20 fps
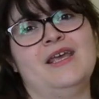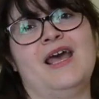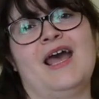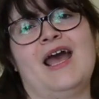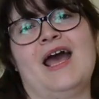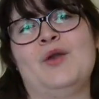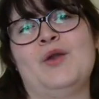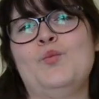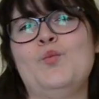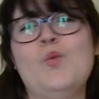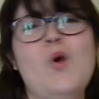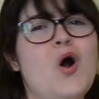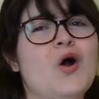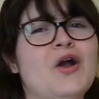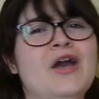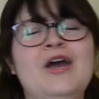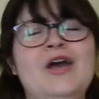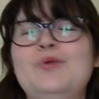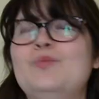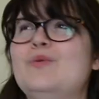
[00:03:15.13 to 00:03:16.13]
And what
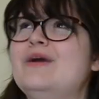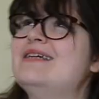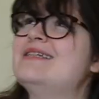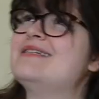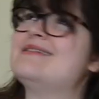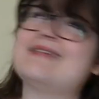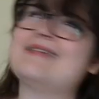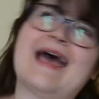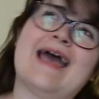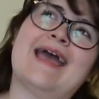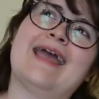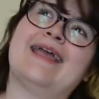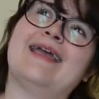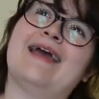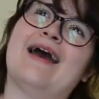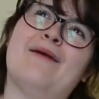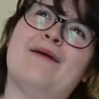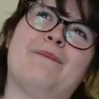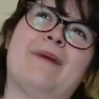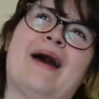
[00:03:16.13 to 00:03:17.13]
can we say
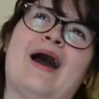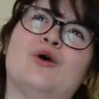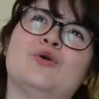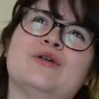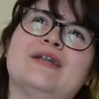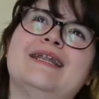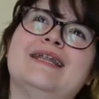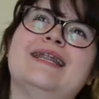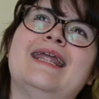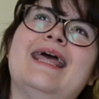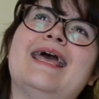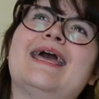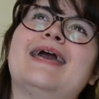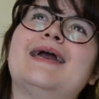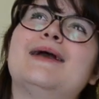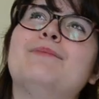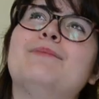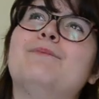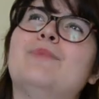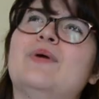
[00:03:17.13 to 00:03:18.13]
about Nick
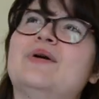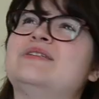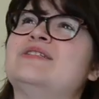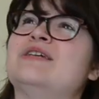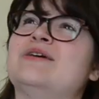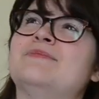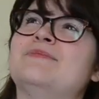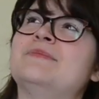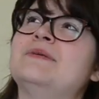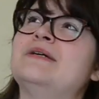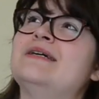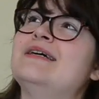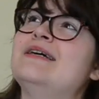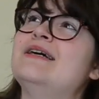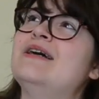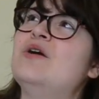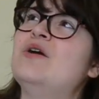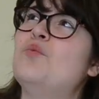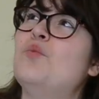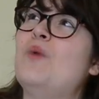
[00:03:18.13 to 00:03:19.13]
Bottom?
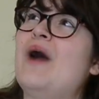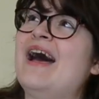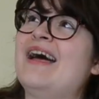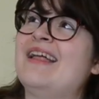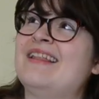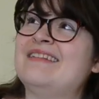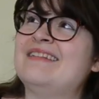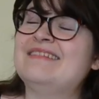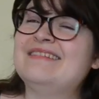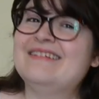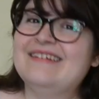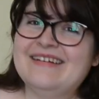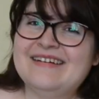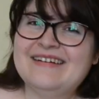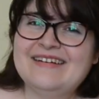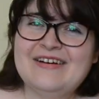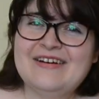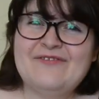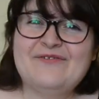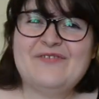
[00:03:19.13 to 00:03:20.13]
Well,
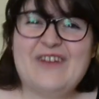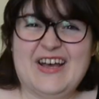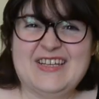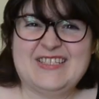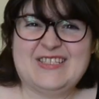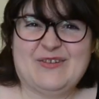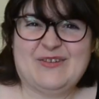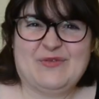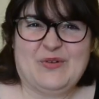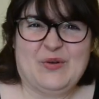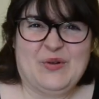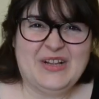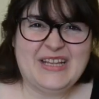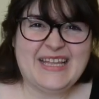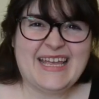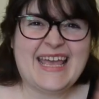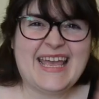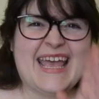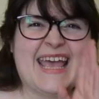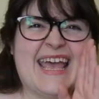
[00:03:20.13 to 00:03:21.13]
first of all,
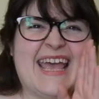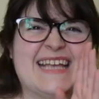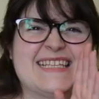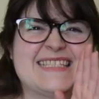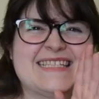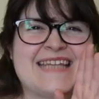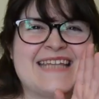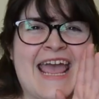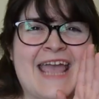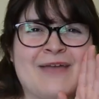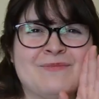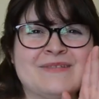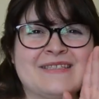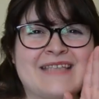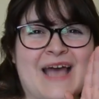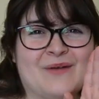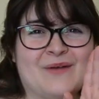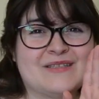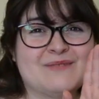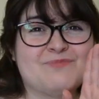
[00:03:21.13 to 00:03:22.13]
his name
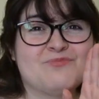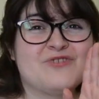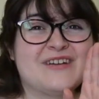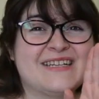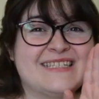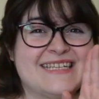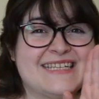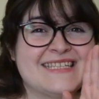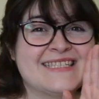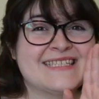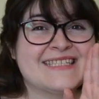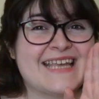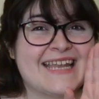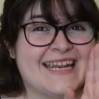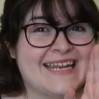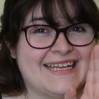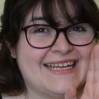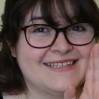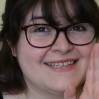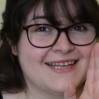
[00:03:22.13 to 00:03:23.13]
sounds pretty
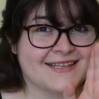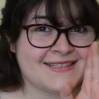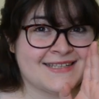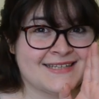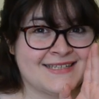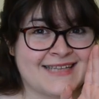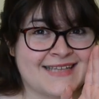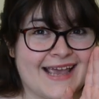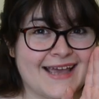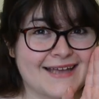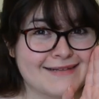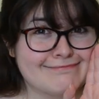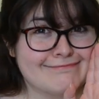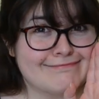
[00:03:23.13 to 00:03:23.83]
silly, doesn't it?